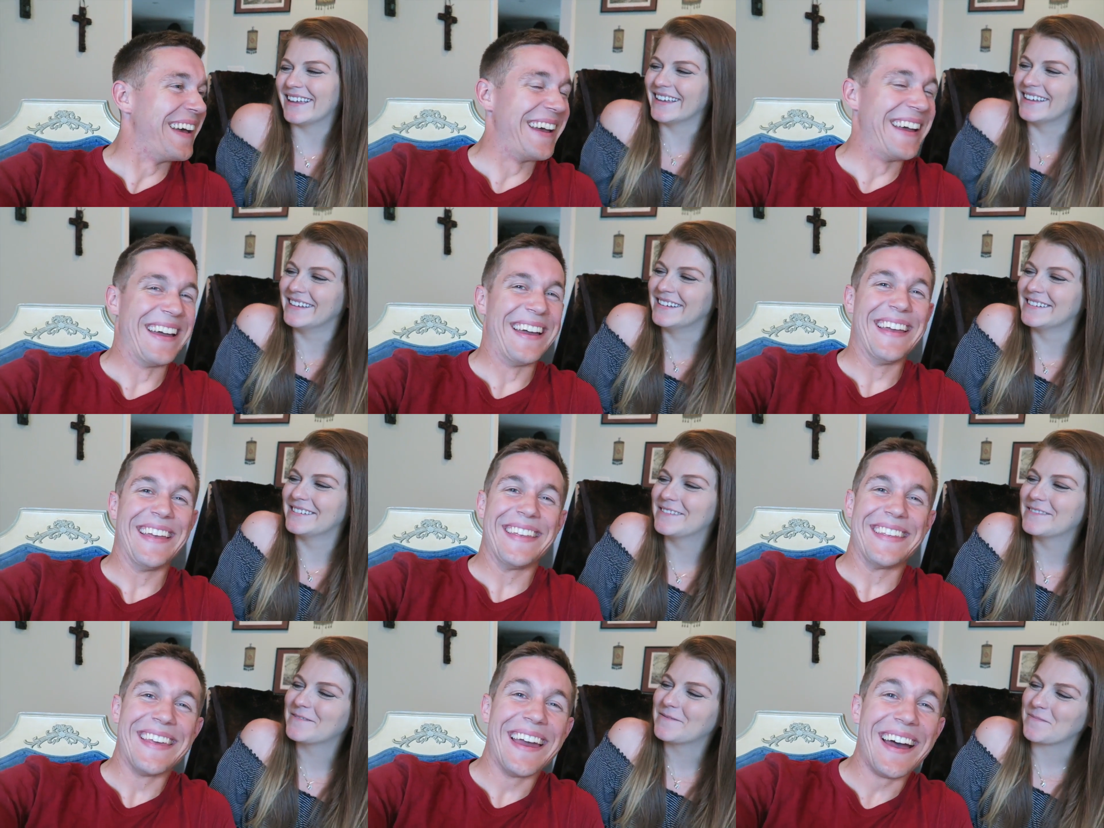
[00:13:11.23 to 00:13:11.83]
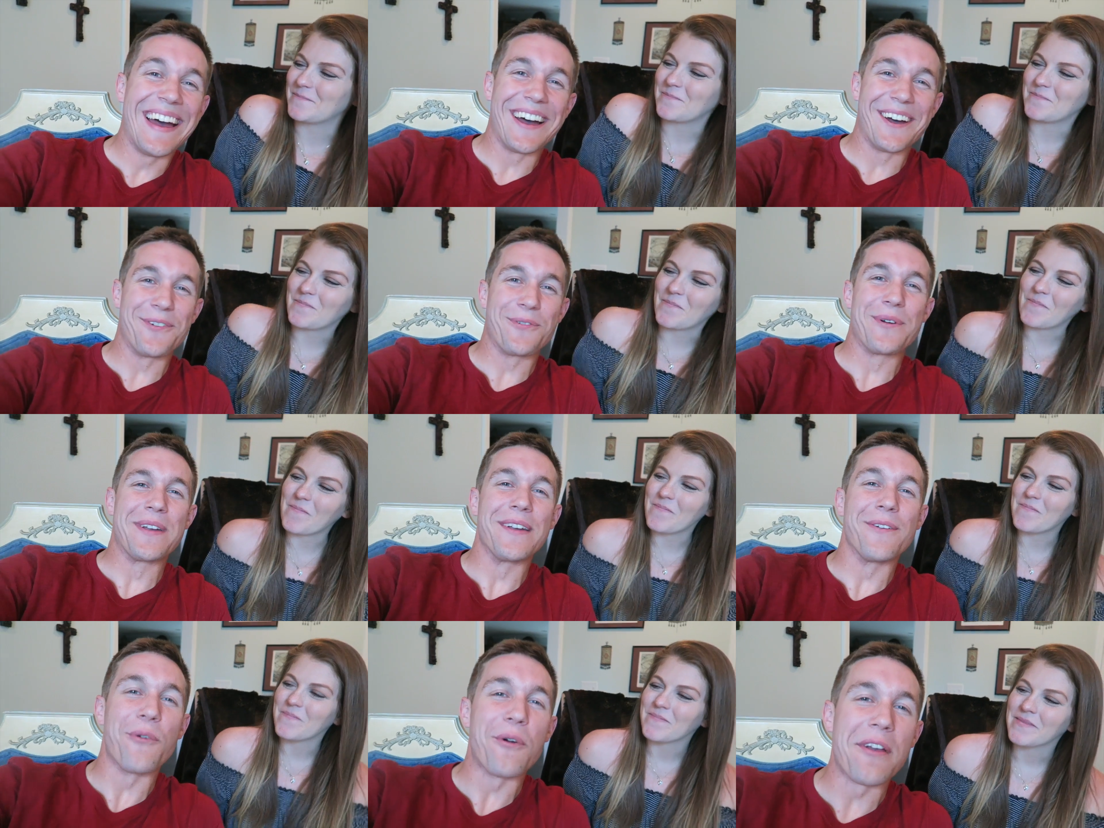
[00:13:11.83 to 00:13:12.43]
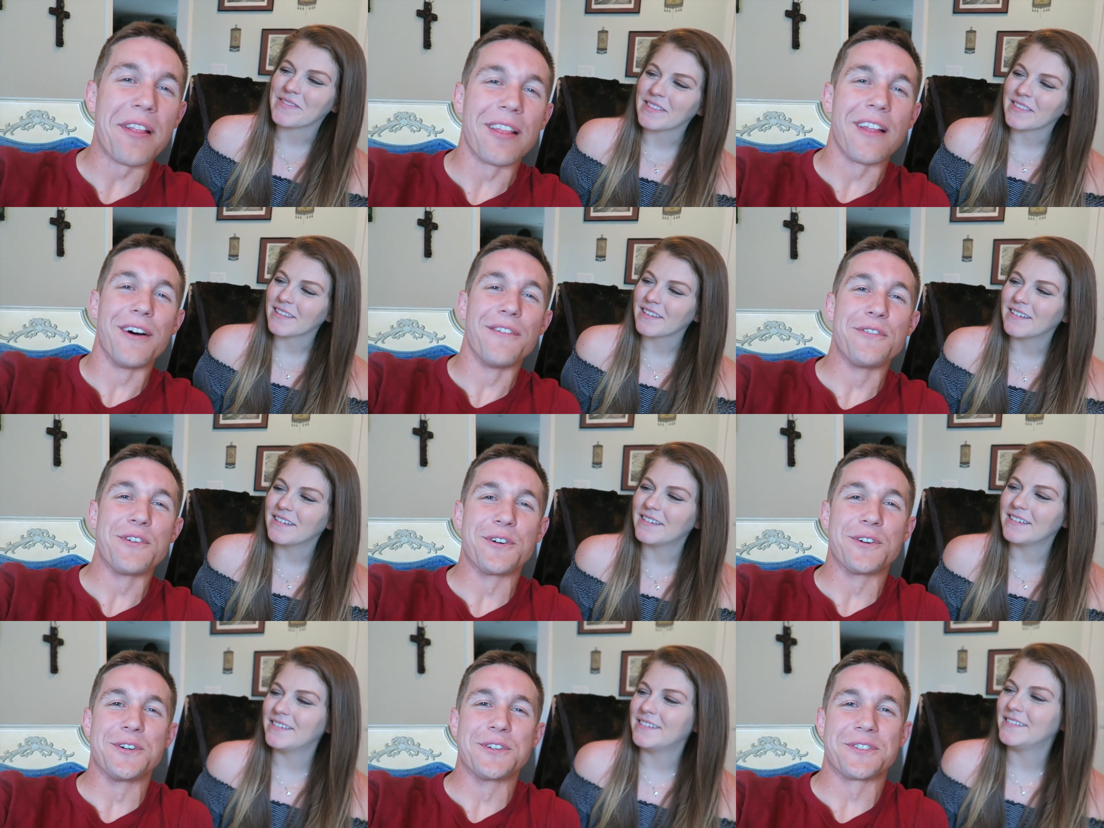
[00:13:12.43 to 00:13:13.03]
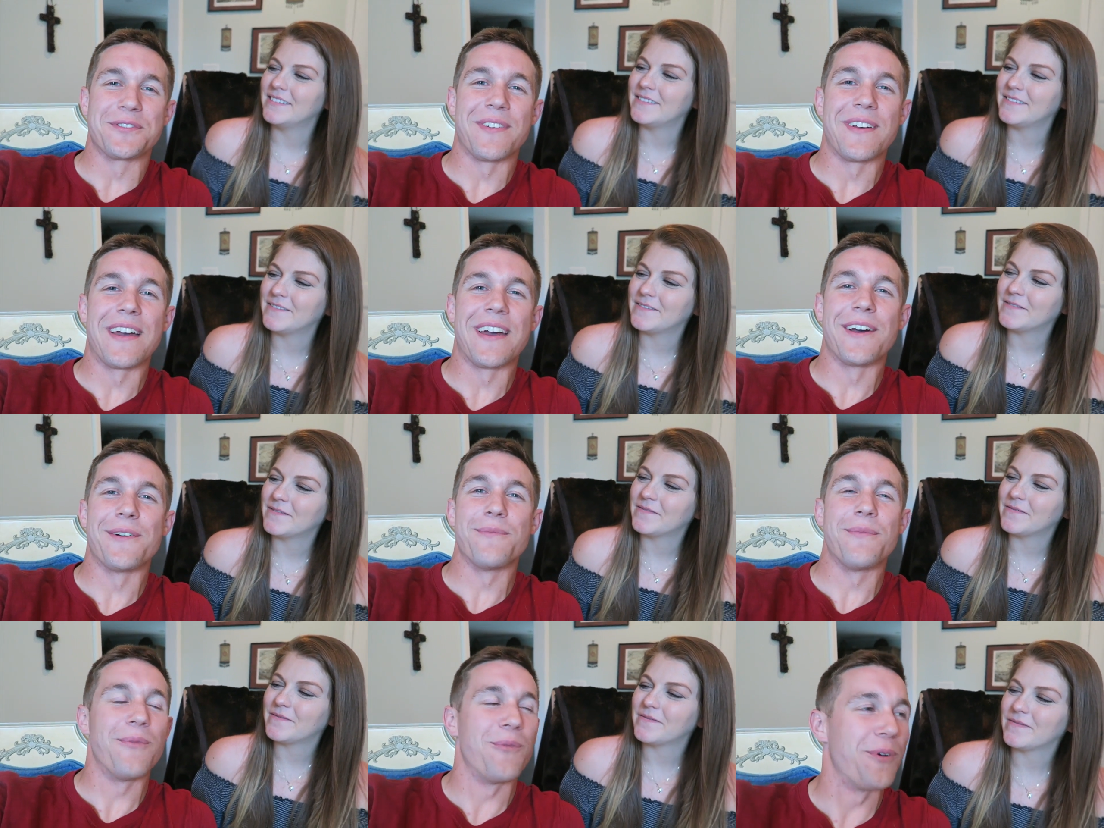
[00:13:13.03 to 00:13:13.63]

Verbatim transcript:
Speaker 1: yeah. yeah. we we love you, Earls fam.